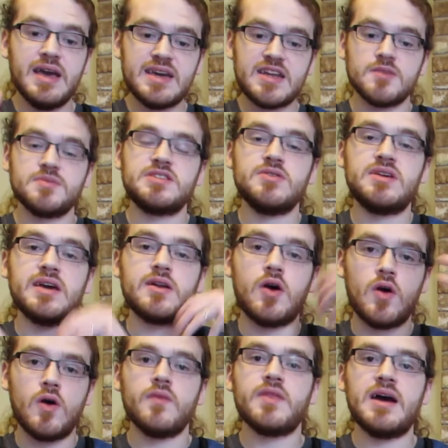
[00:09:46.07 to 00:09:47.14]
It helps you get
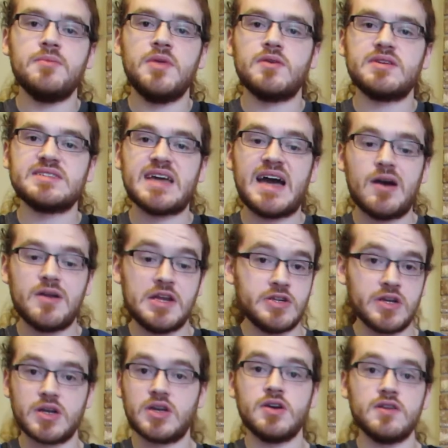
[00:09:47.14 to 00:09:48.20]
all that mucus out and
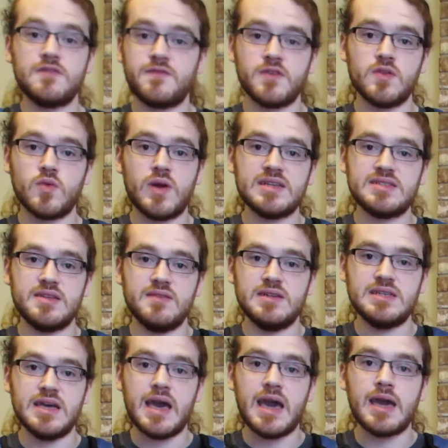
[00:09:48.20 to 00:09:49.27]
you're good for the rest of
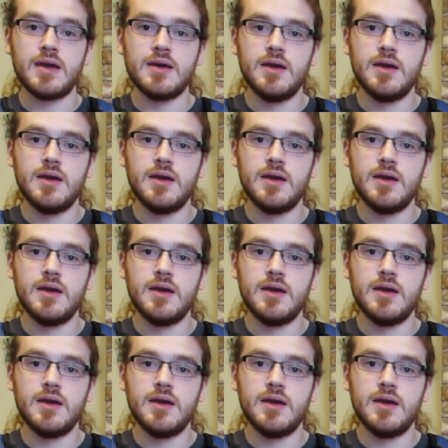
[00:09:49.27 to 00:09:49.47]
the day.